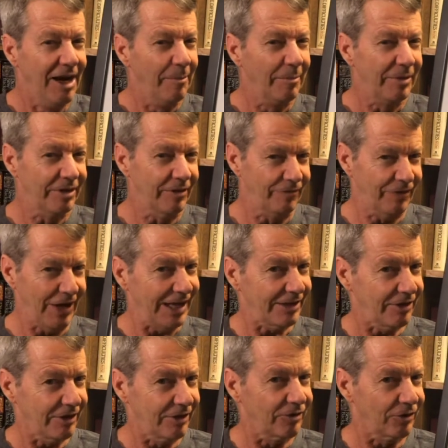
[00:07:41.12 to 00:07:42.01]
But the
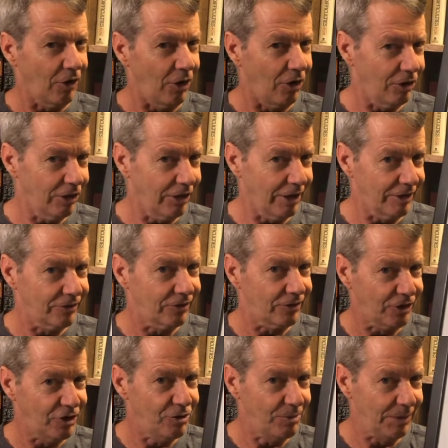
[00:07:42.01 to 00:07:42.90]
fact is, all us
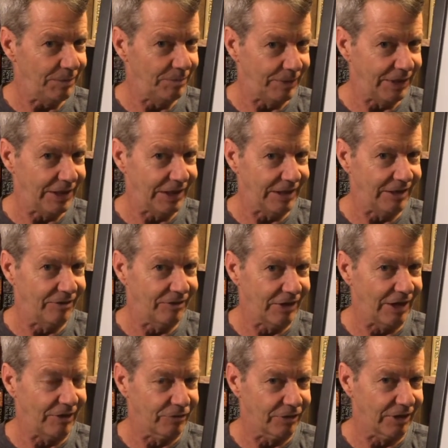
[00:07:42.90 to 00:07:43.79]
human beings
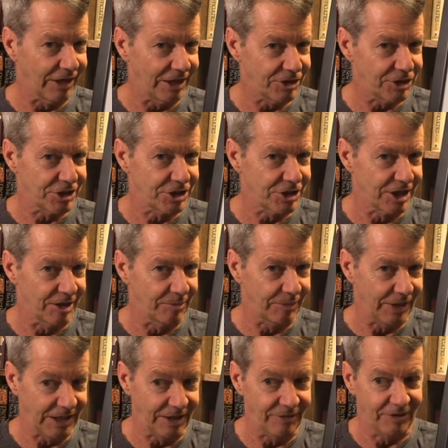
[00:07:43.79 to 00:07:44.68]
have relationship.
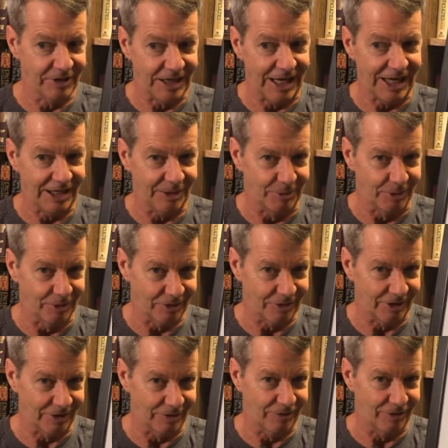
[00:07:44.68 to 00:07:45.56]
Even animals
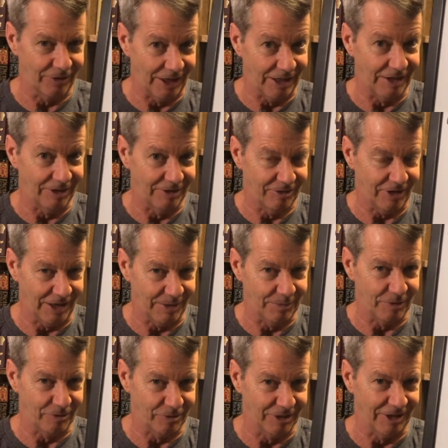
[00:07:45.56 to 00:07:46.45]
have a
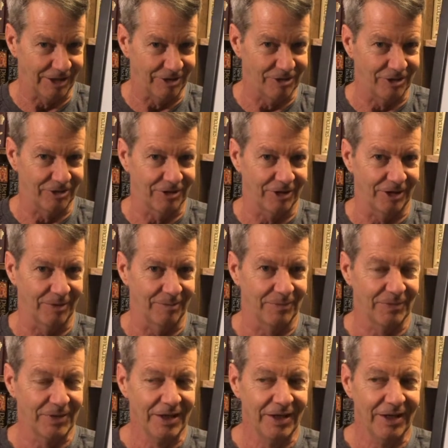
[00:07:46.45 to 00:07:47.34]
type of relationship.
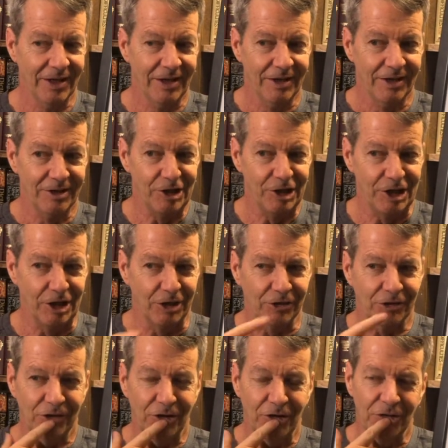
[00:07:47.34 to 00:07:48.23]
You know,
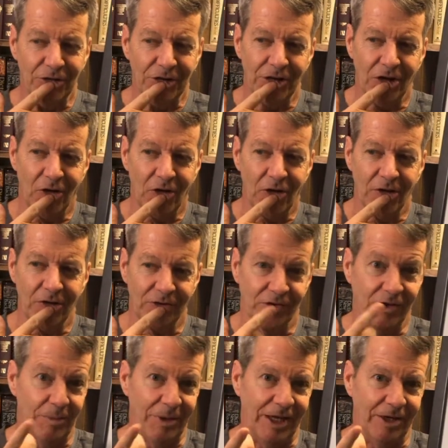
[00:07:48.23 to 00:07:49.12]
so the all,
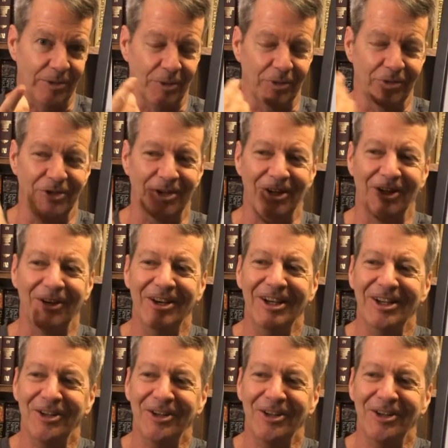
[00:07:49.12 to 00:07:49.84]
some animals, you know.